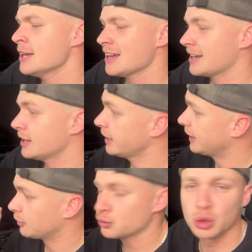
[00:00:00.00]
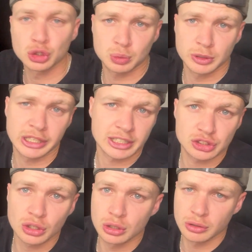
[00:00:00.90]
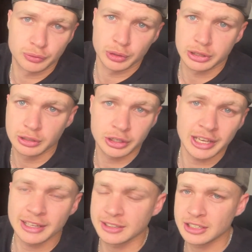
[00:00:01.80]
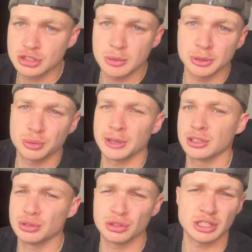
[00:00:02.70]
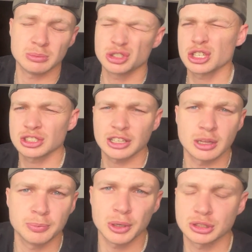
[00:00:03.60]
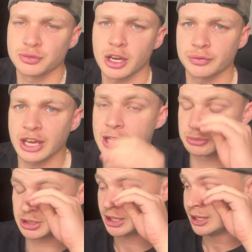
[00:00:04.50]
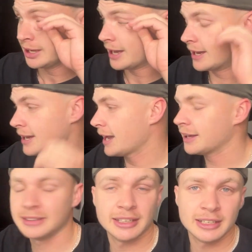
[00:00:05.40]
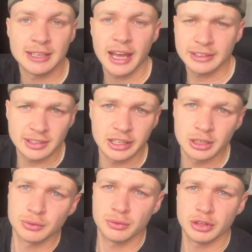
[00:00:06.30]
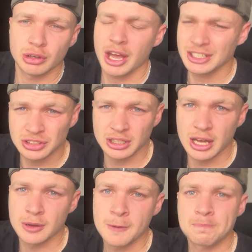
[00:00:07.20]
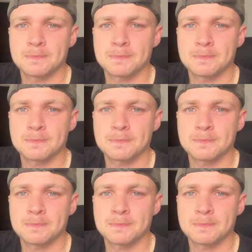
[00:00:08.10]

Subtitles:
and of course we're going to start off with looking at the history between the two teams, just like the past 5 games, and then at the end of the video, as you know,